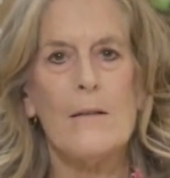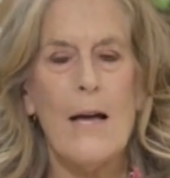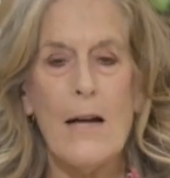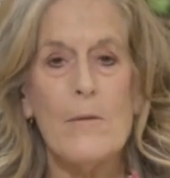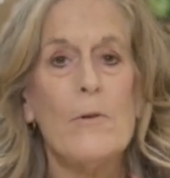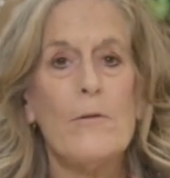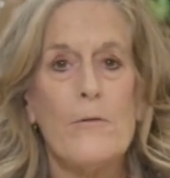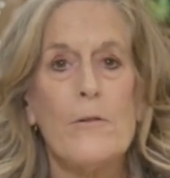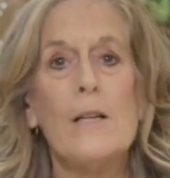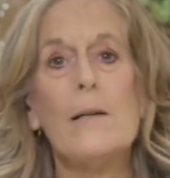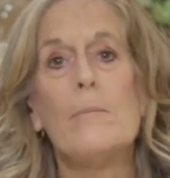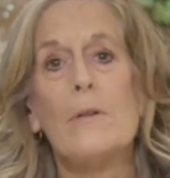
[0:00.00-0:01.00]

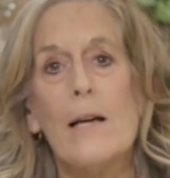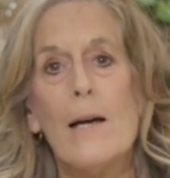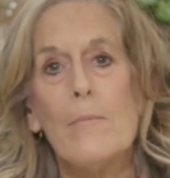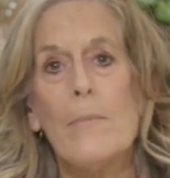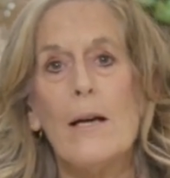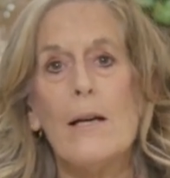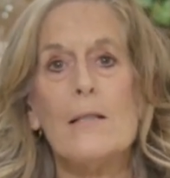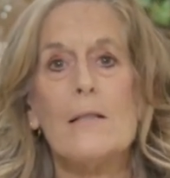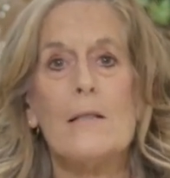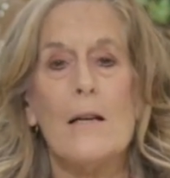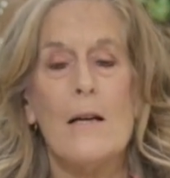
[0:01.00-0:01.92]
animal-free, plant-based